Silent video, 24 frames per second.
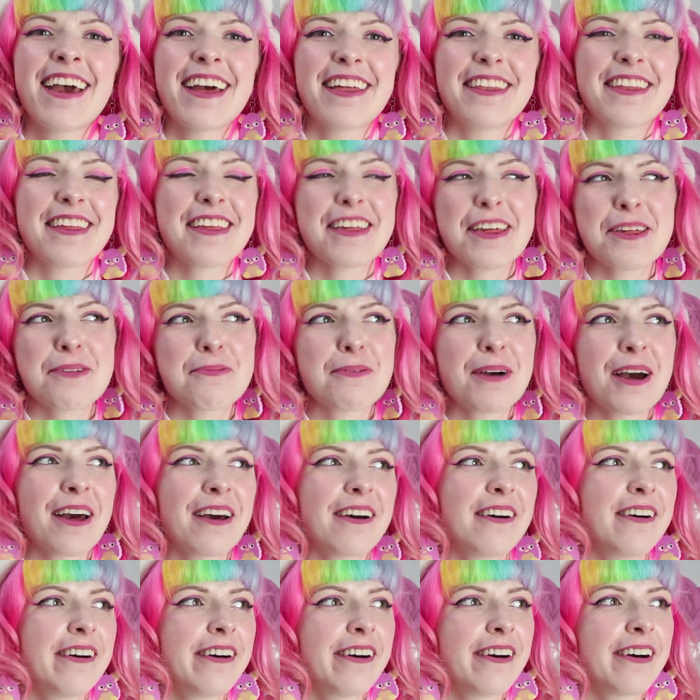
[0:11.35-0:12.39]
this is where
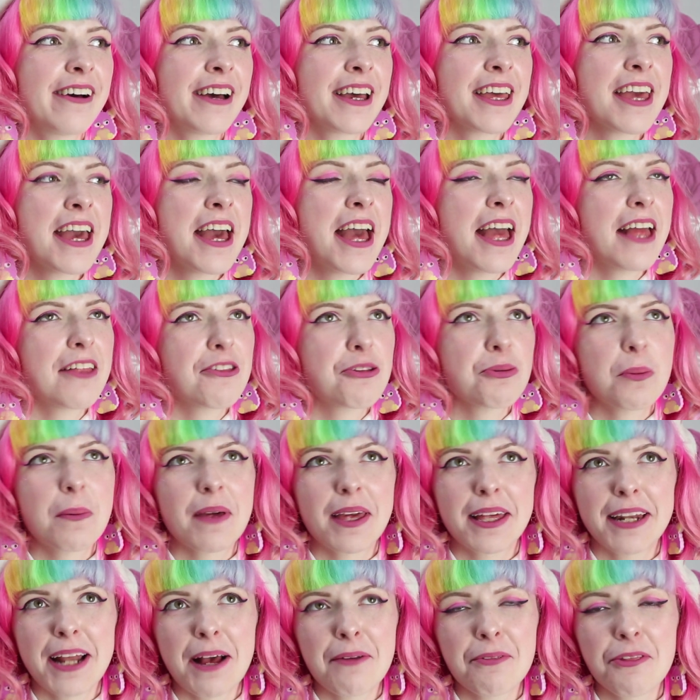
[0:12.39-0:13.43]
I do a
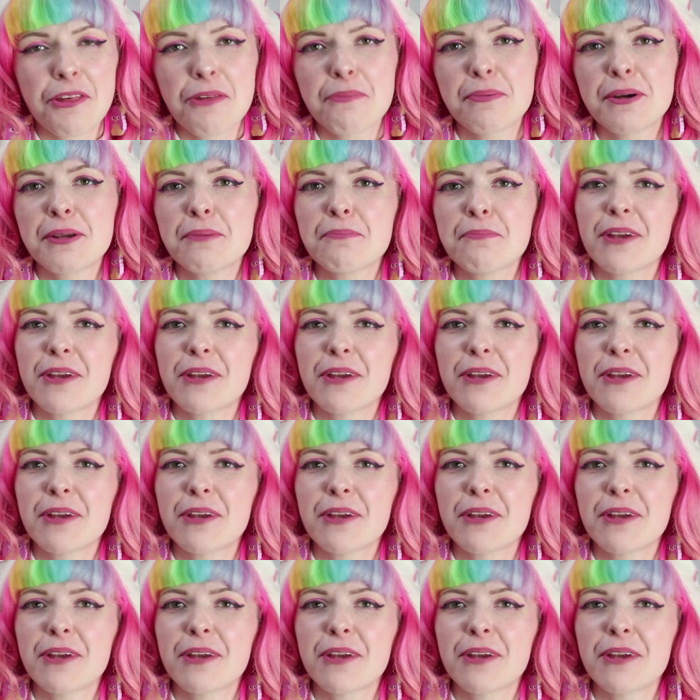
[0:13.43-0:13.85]
big announcement.